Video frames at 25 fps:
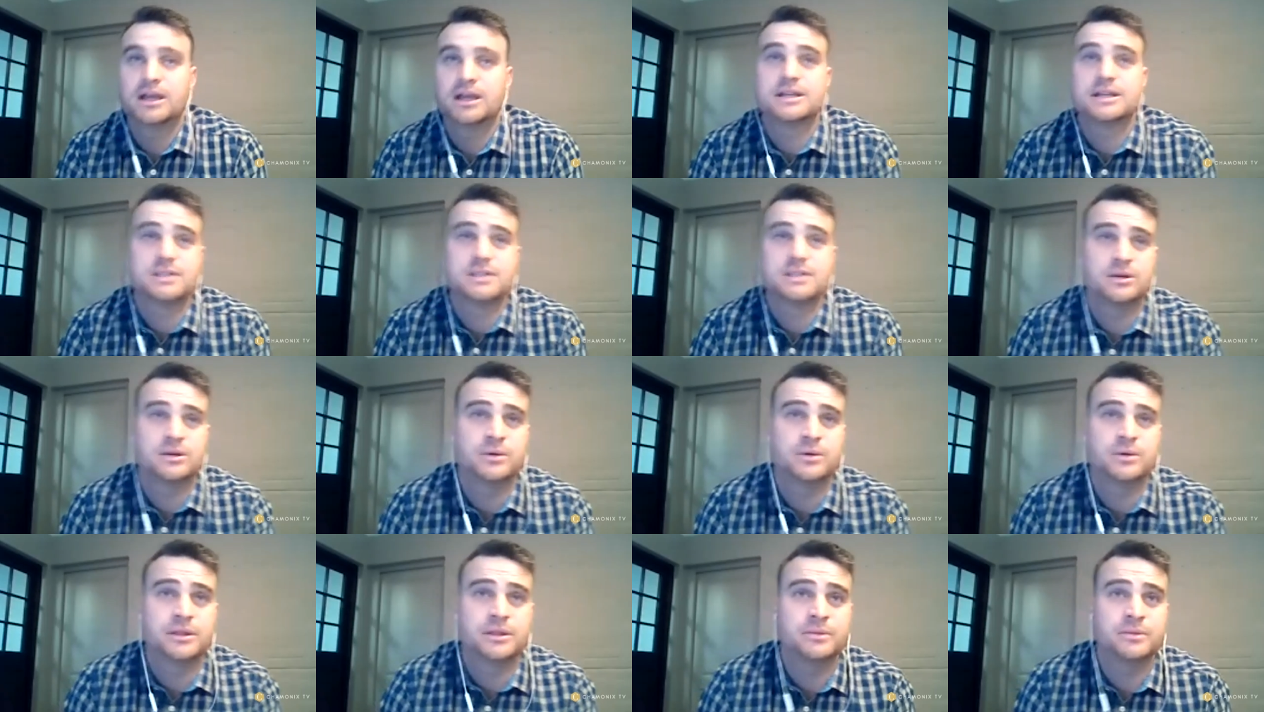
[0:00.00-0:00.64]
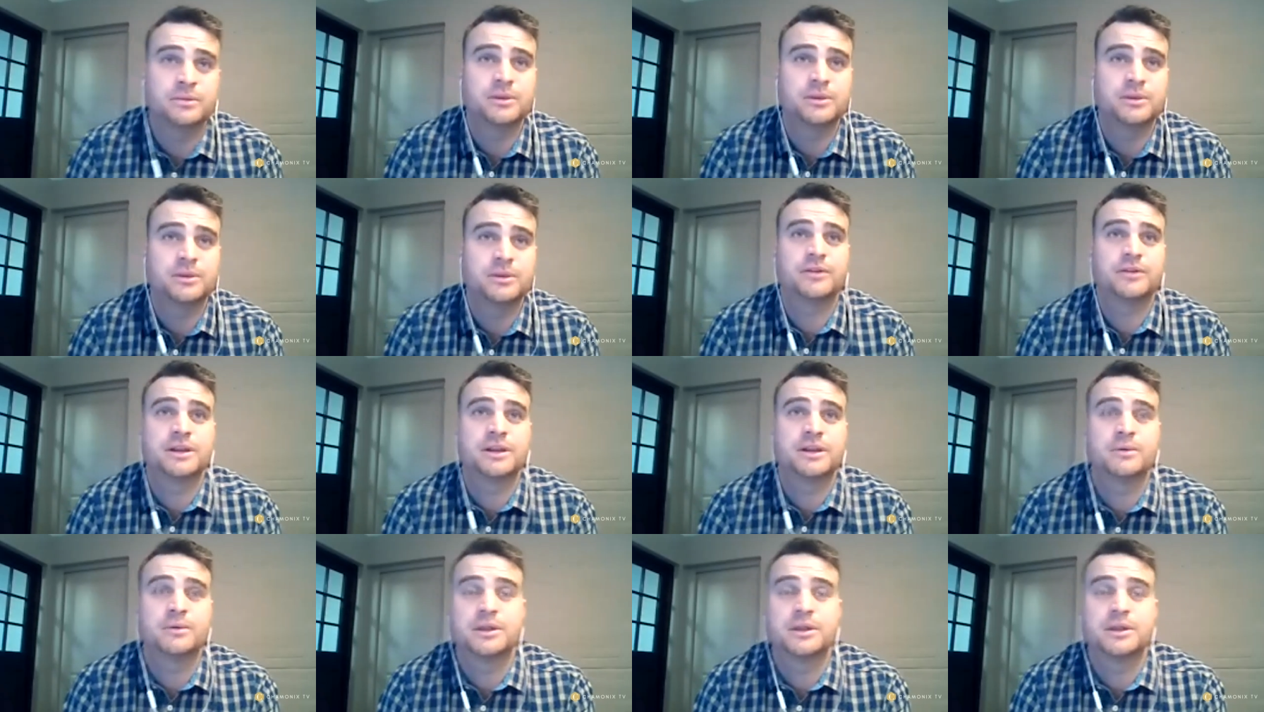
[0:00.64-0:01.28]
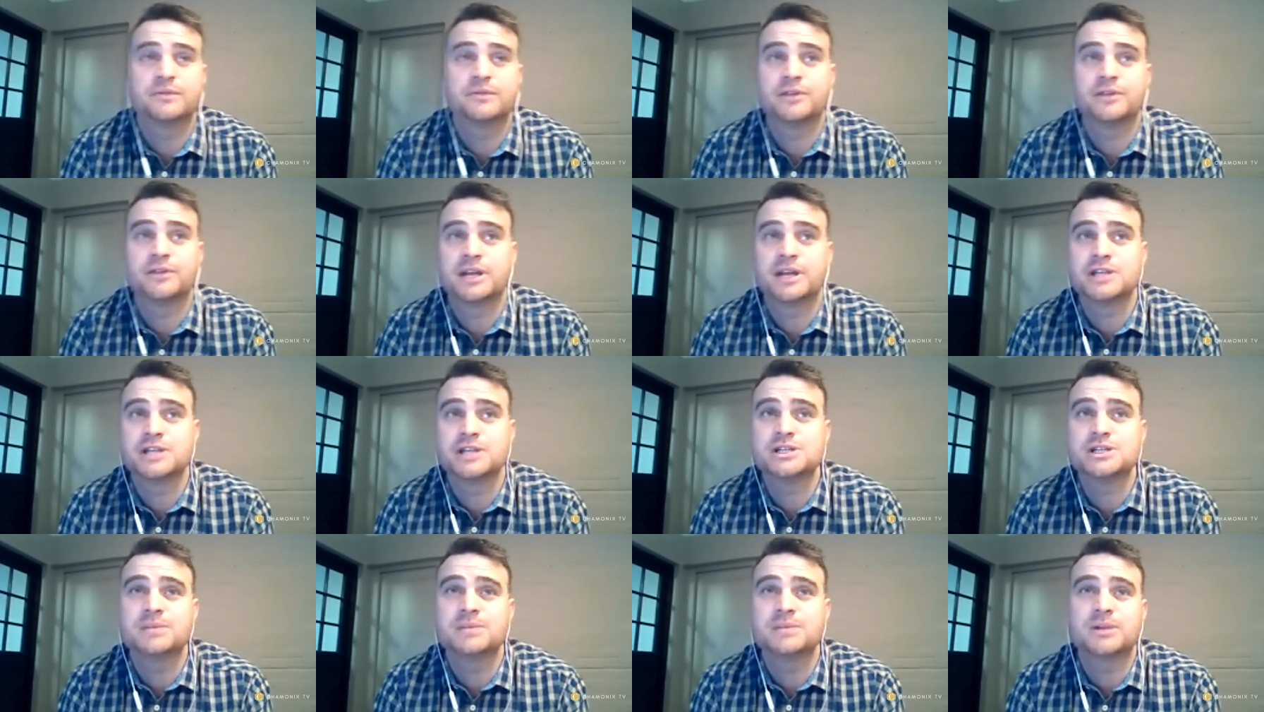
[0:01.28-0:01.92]
Yeah, so with with the fin- with the
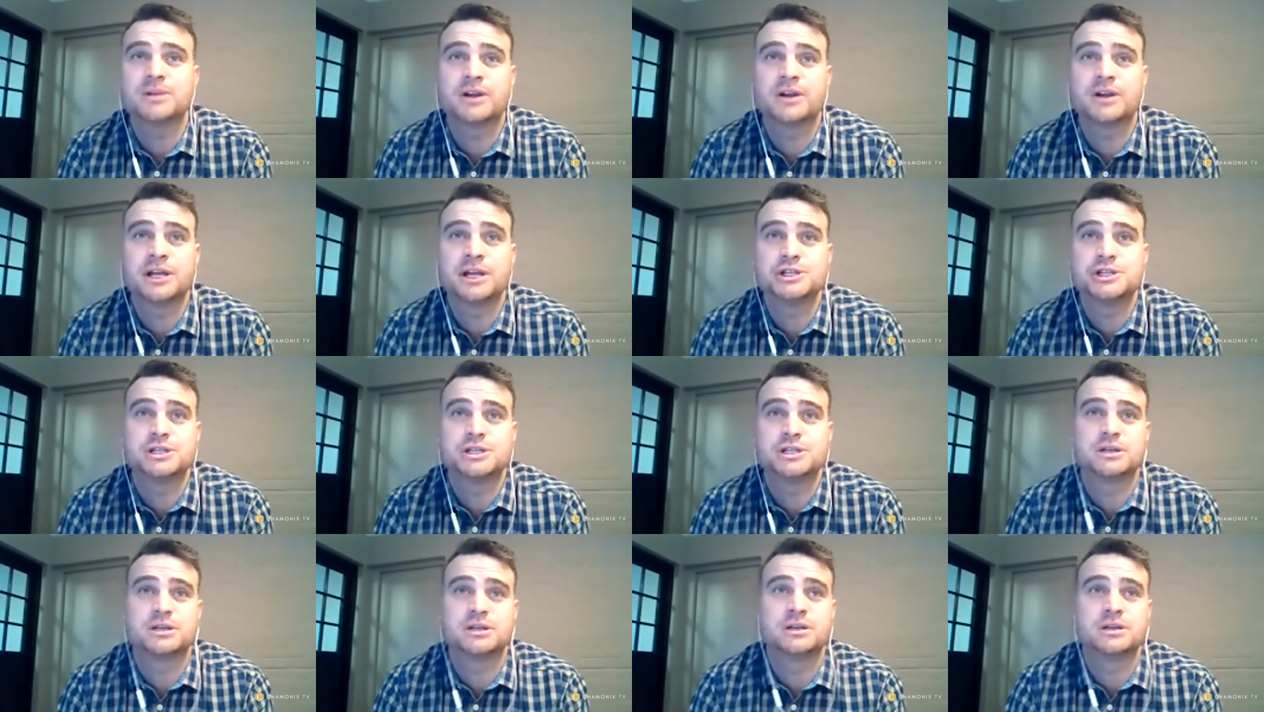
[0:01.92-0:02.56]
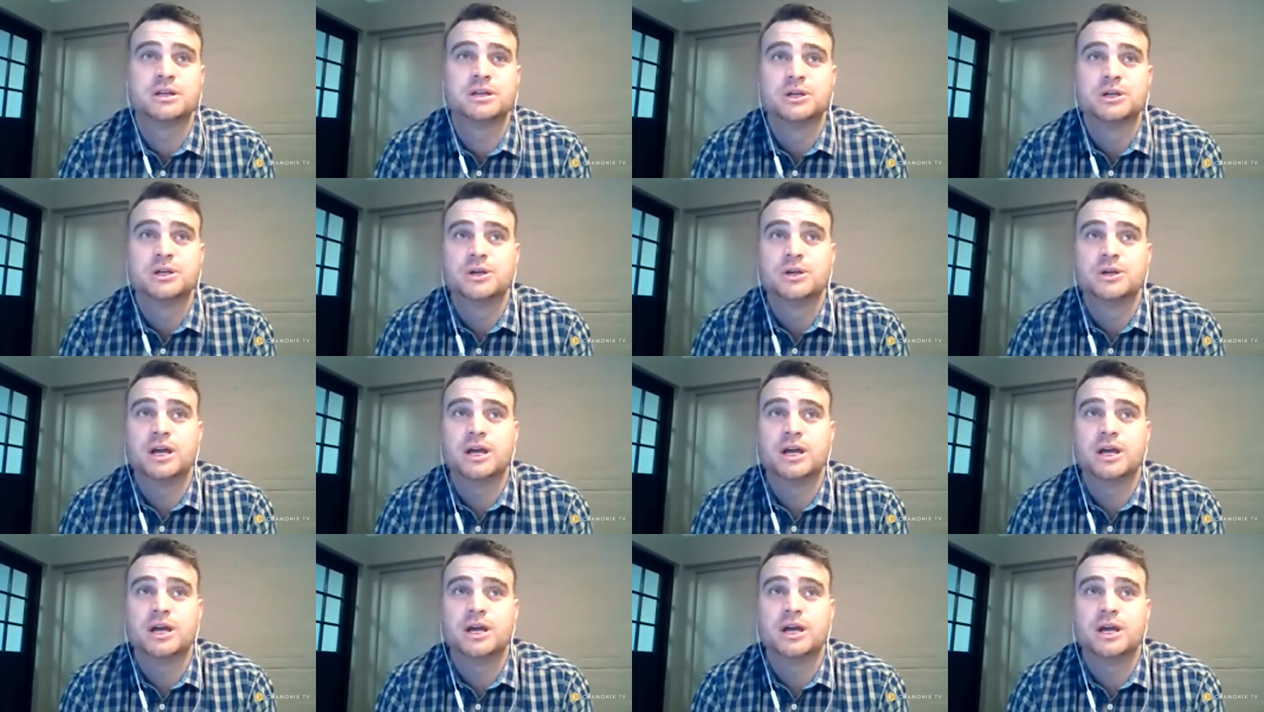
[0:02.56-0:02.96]
financial immigration,